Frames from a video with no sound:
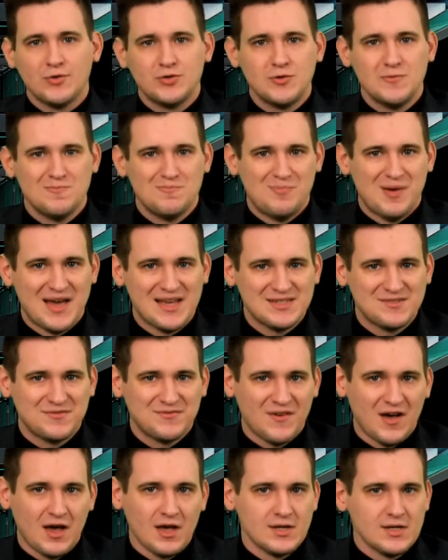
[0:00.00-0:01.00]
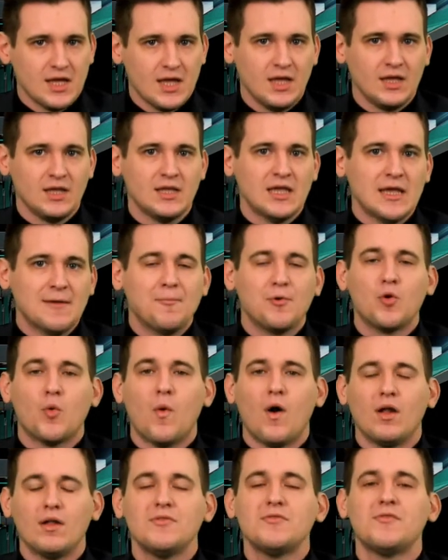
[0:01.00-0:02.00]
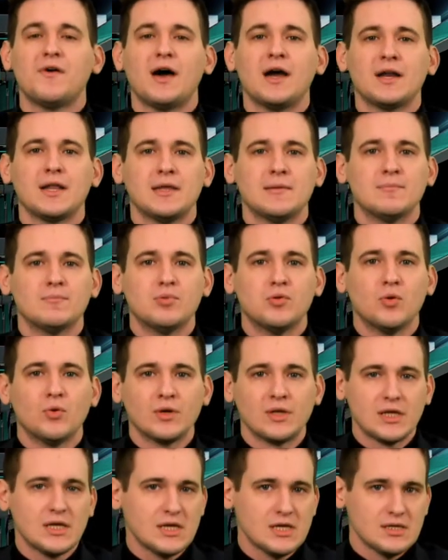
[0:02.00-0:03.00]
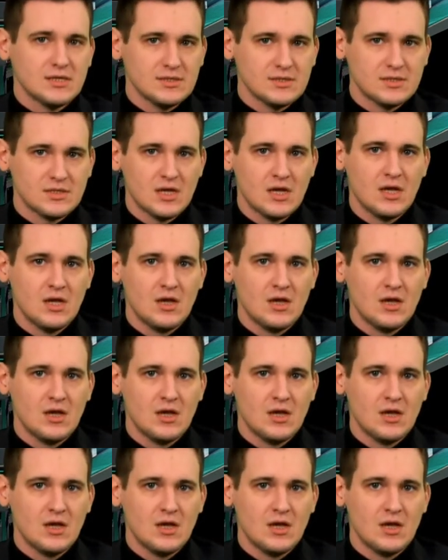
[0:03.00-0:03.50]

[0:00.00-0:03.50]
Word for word: to best find and keep qualified employees.